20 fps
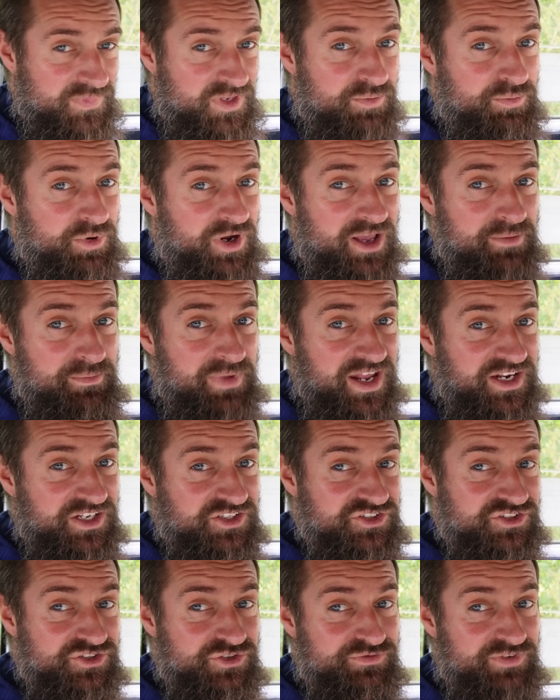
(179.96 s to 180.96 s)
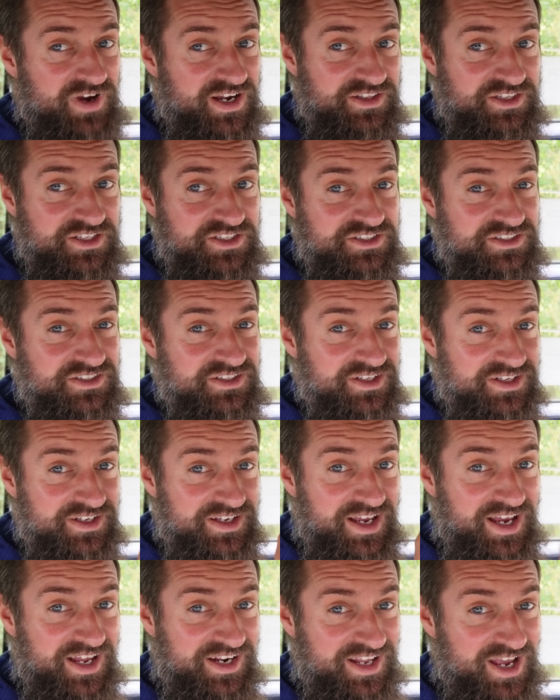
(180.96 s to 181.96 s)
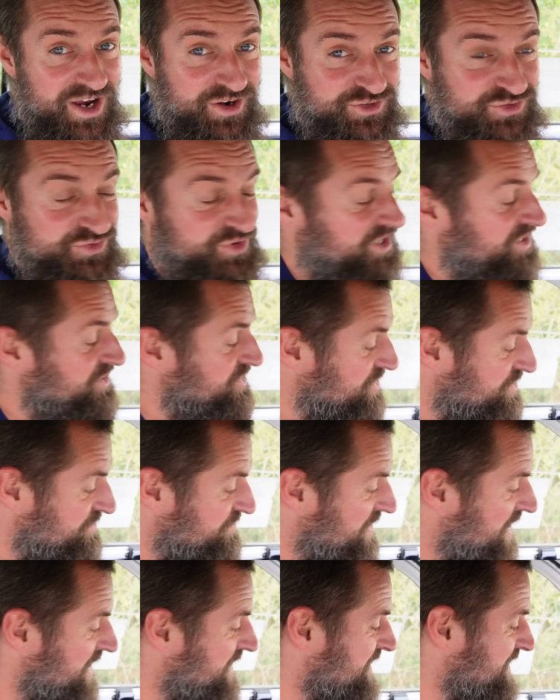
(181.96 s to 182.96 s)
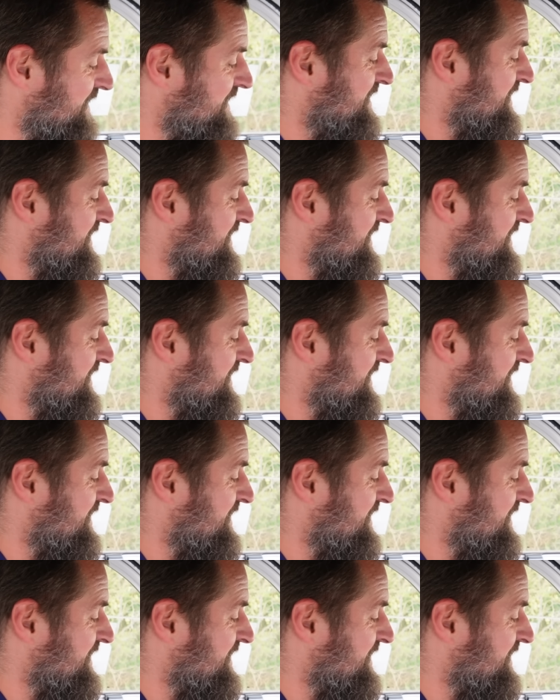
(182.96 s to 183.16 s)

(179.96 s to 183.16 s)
But I managed to find this, and now it's running just fine.